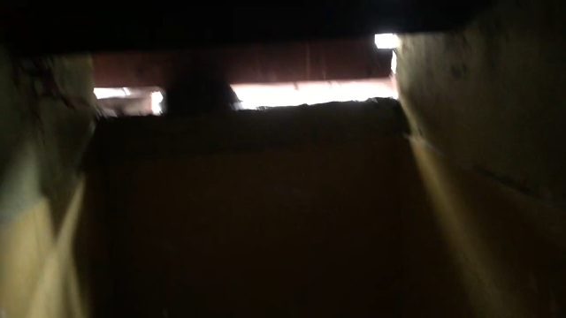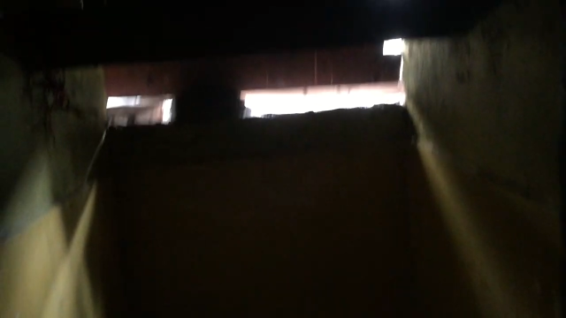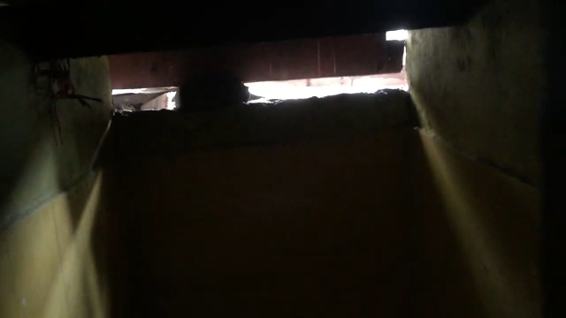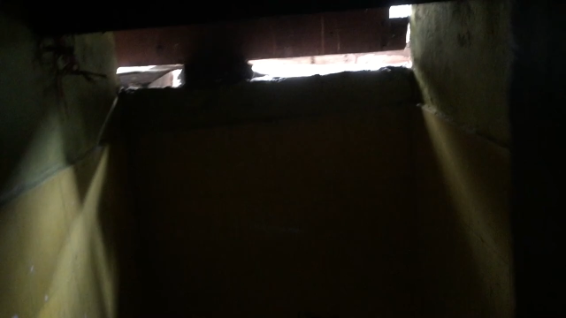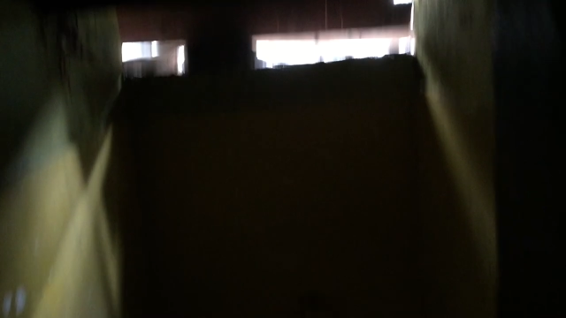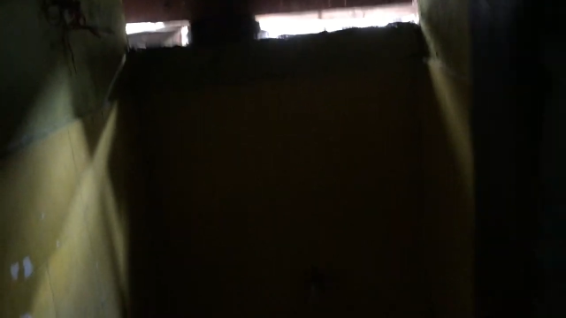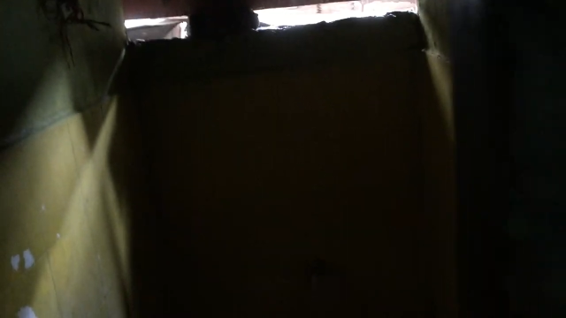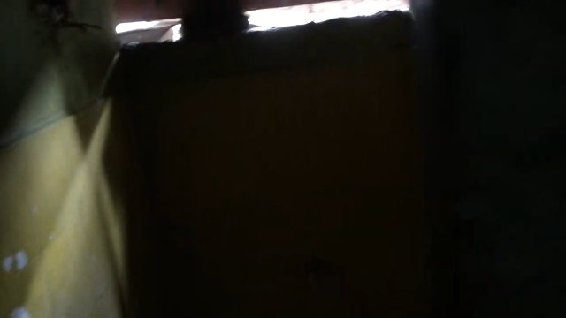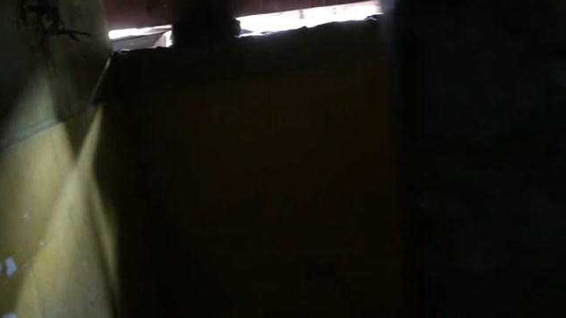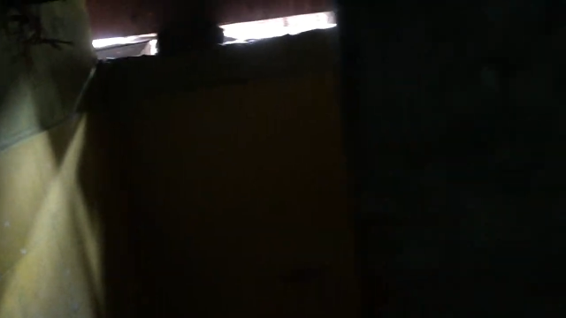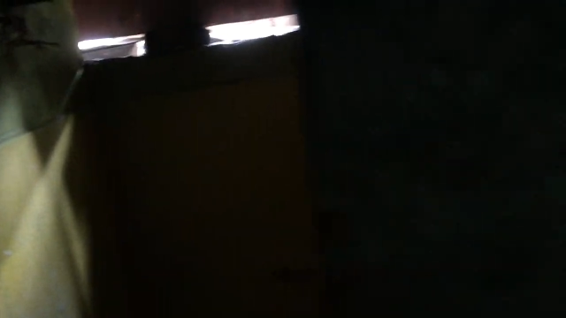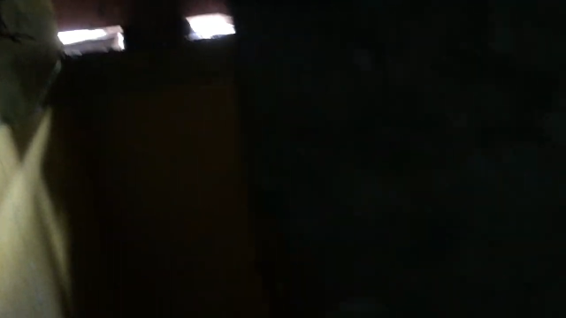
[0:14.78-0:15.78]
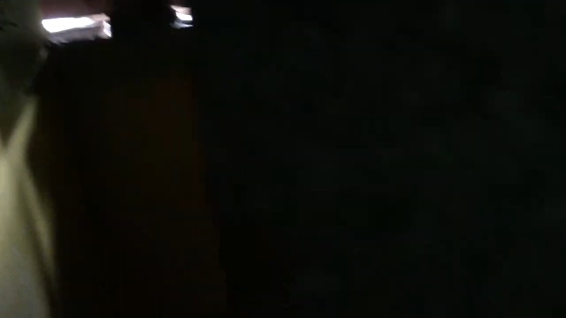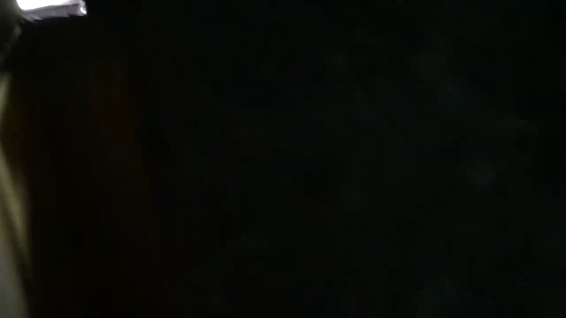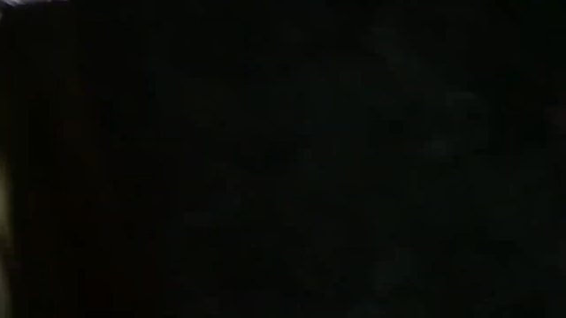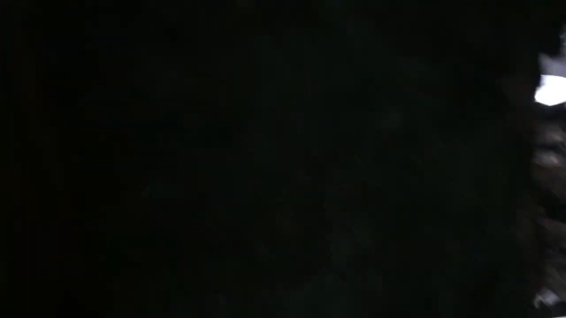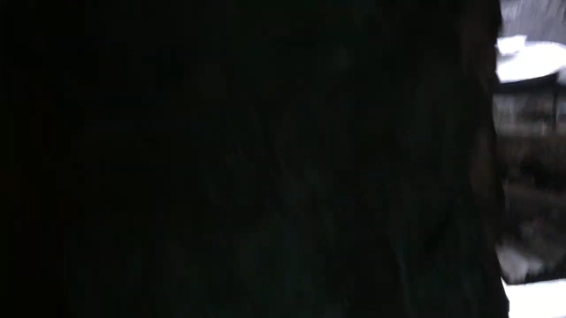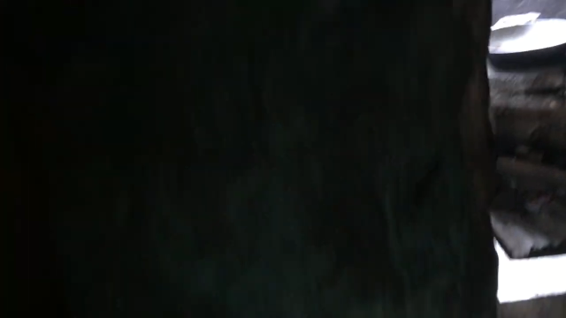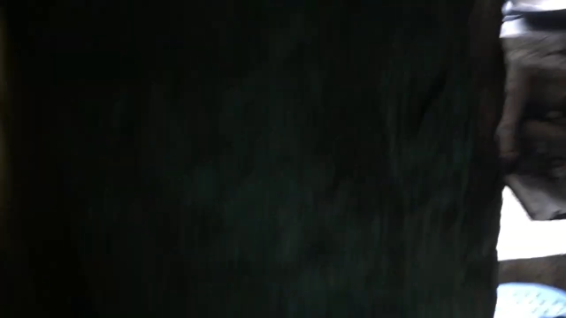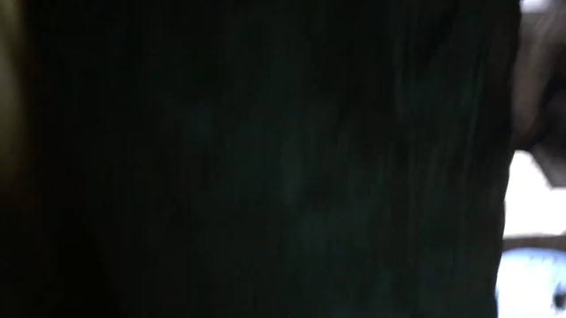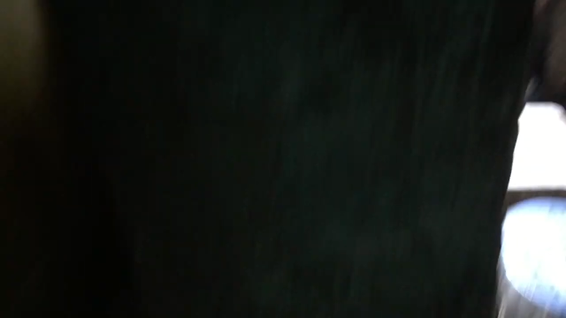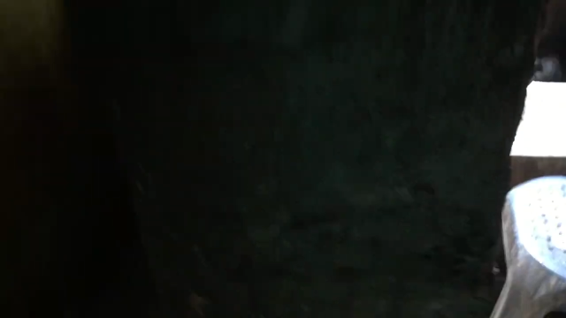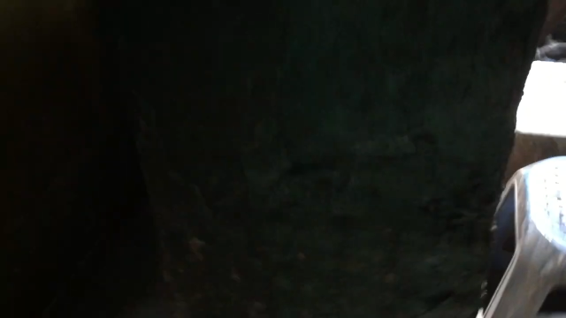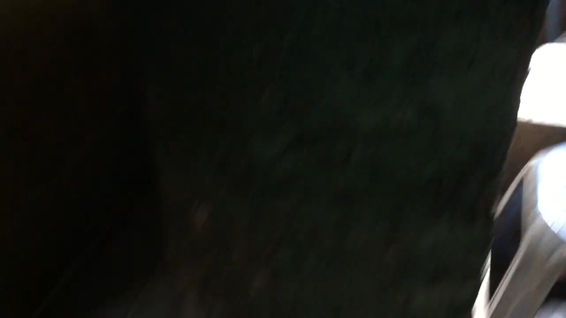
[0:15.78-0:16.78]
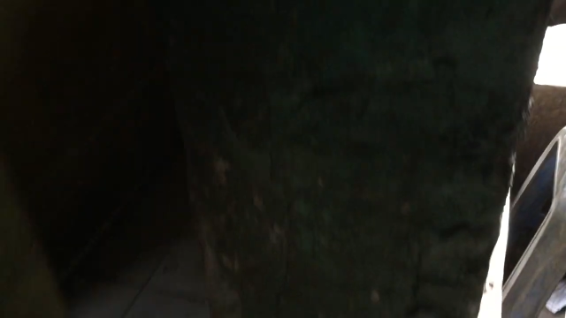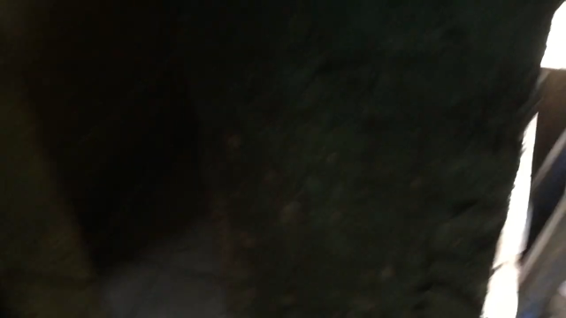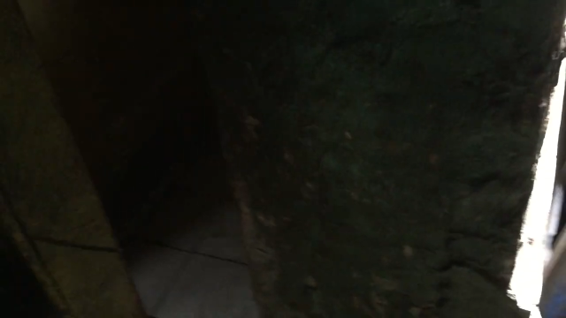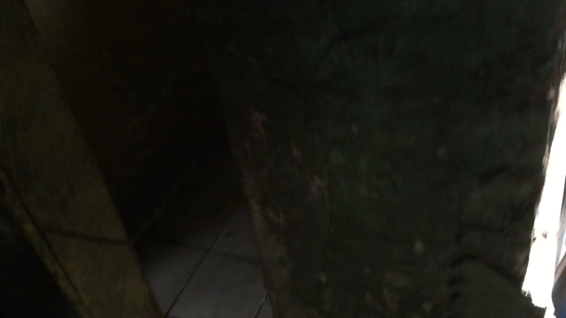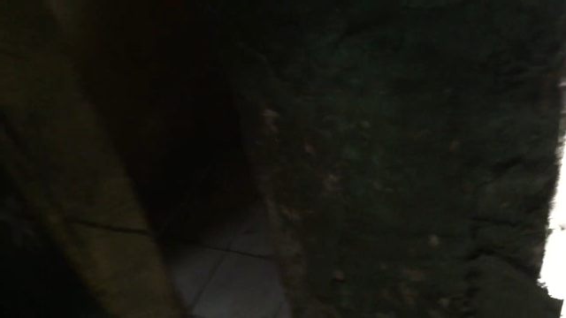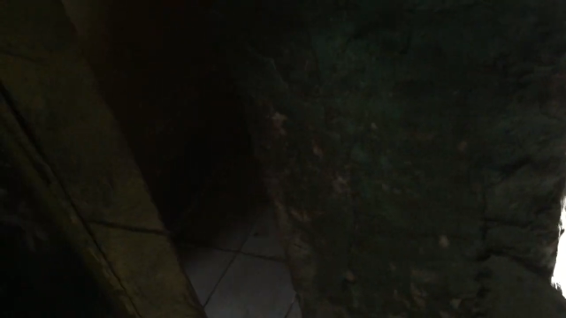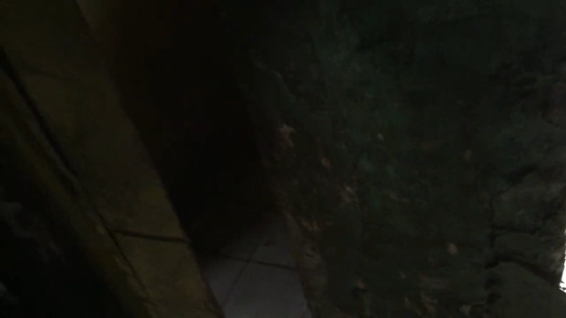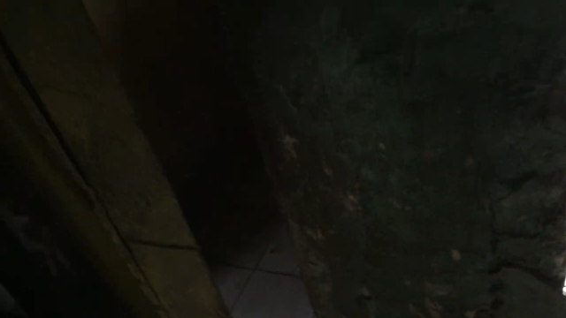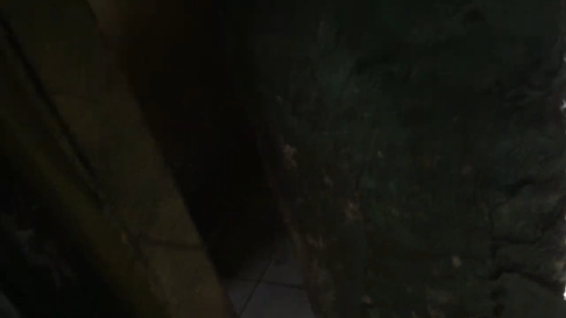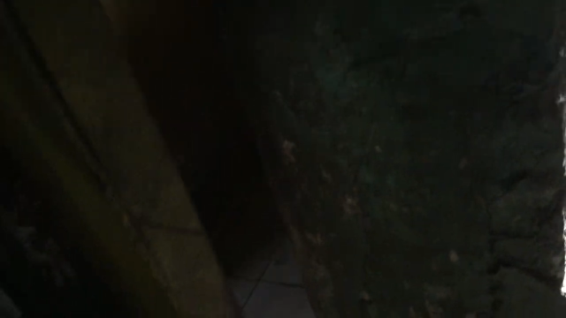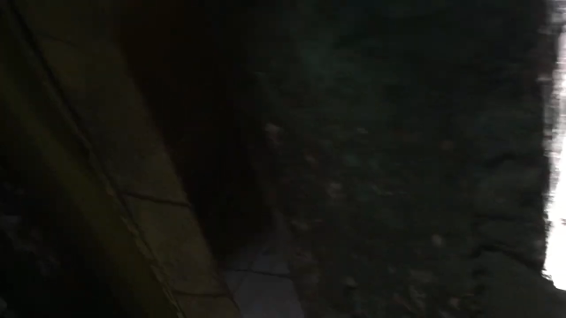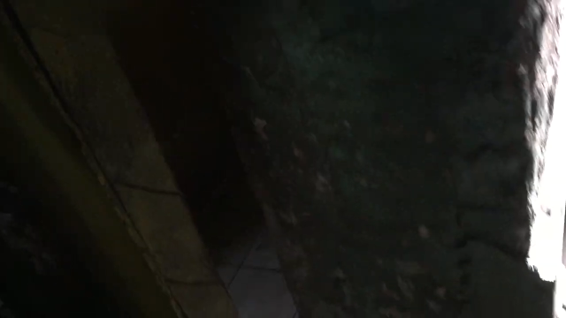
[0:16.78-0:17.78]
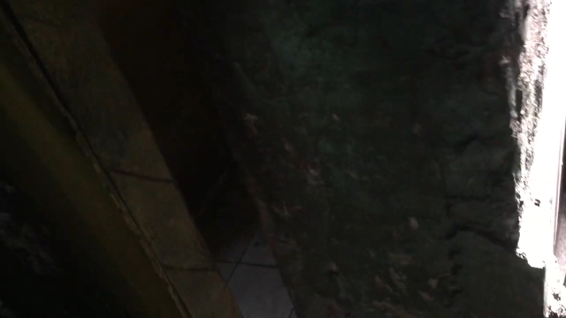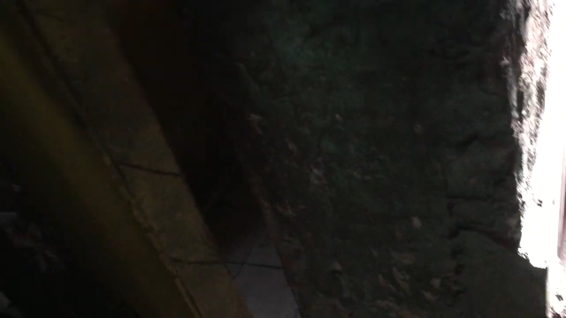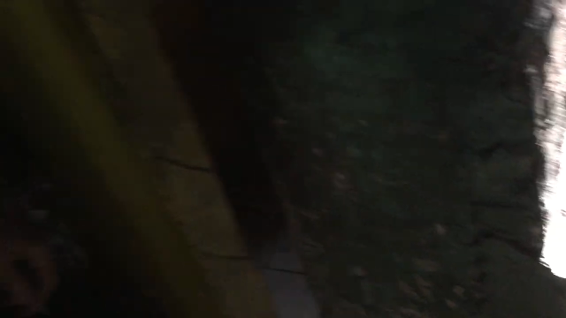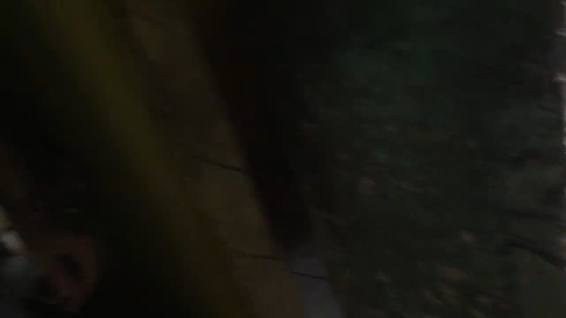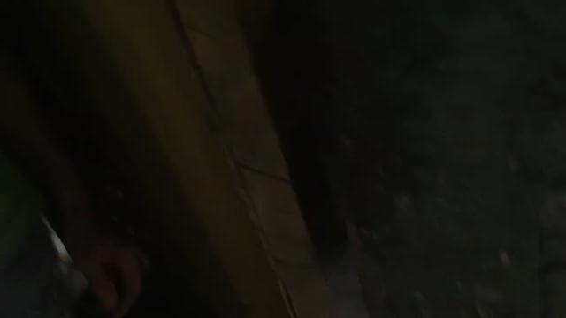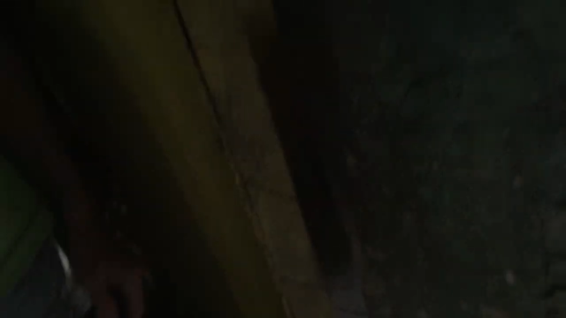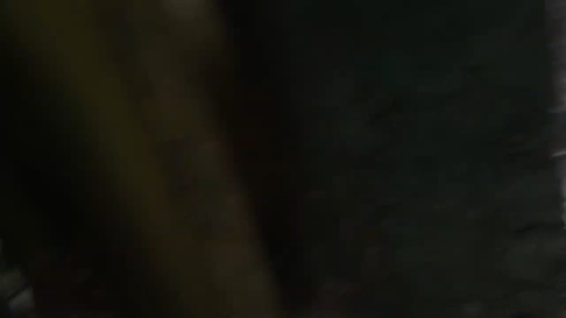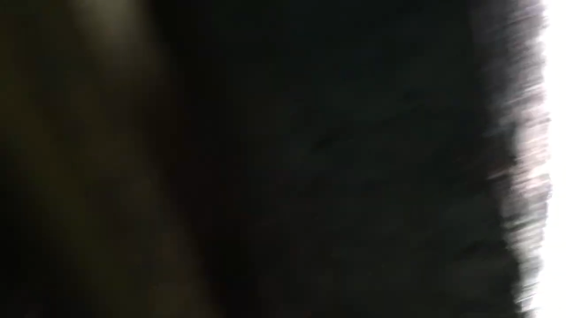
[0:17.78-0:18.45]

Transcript: (no speaker visible)